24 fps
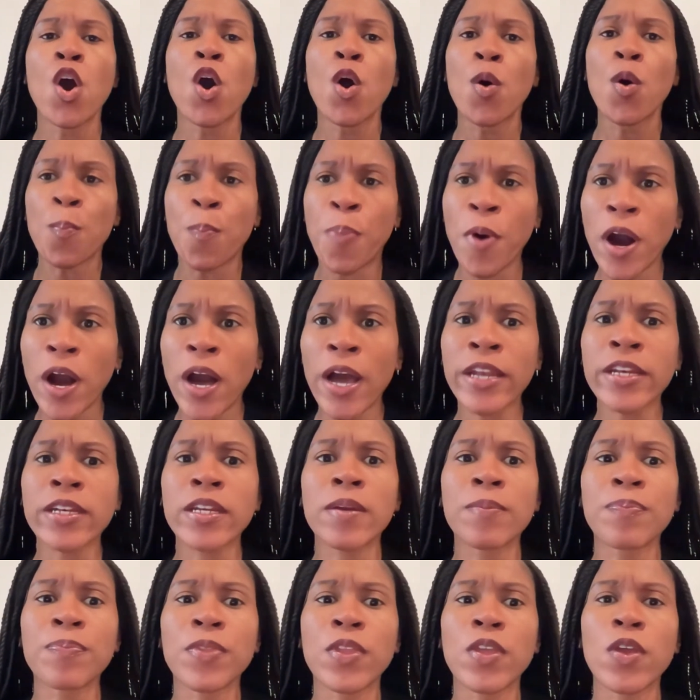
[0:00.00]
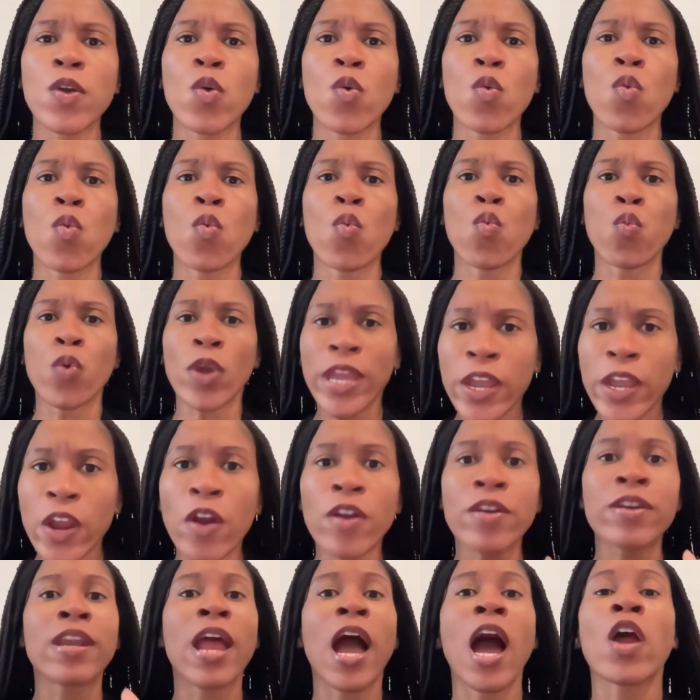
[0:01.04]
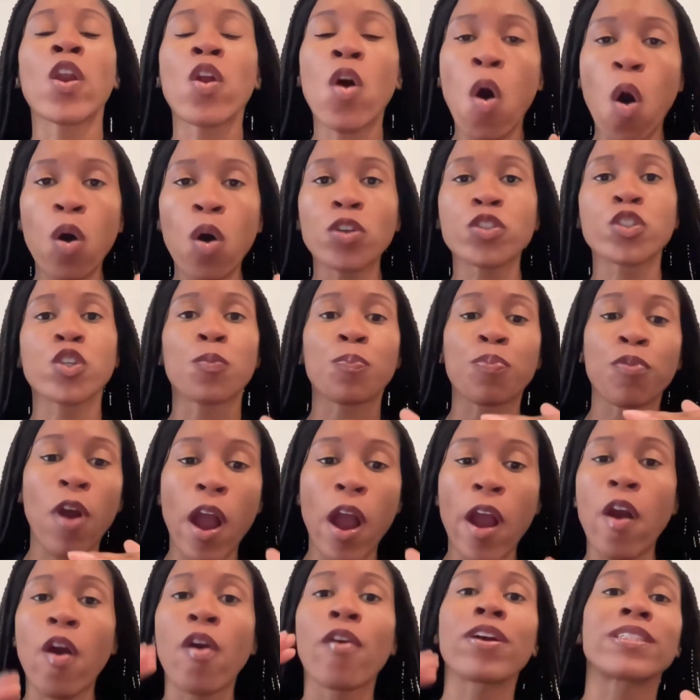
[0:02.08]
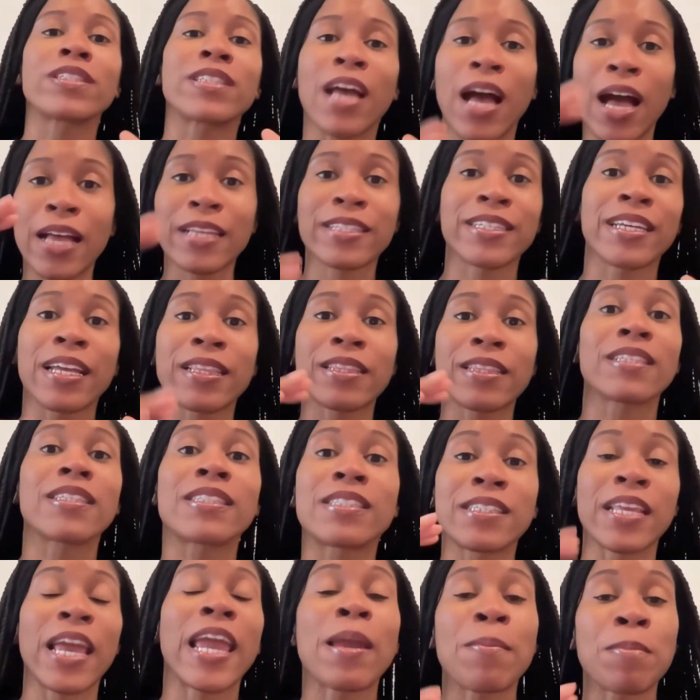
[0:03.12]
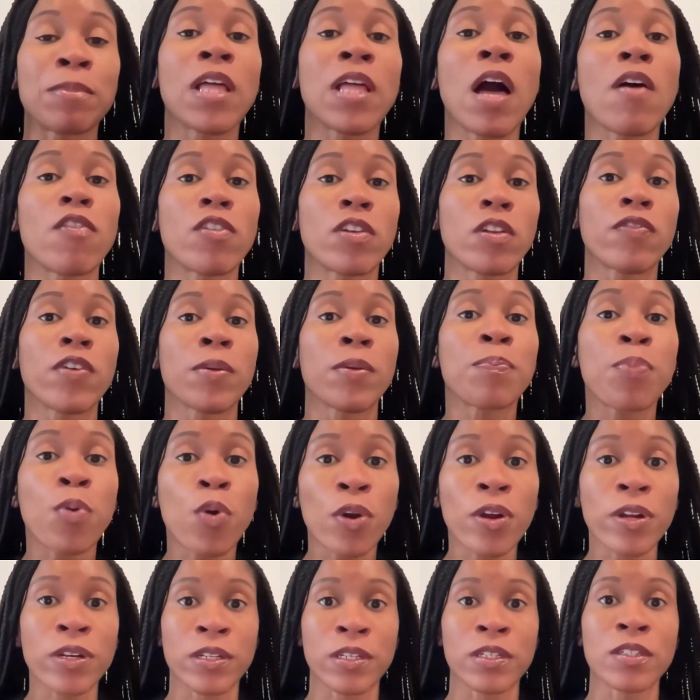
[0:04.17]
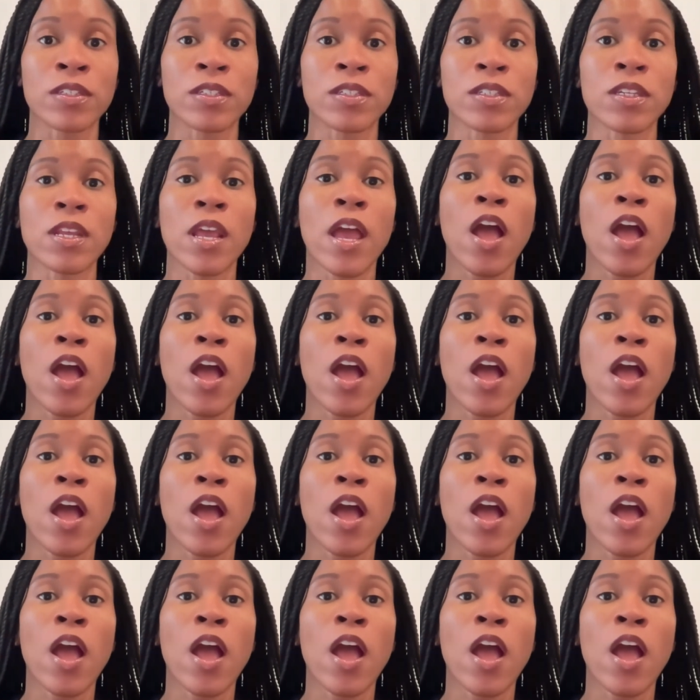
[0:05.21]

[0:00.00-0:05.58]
but we are not also prioritizing at the same level of importance,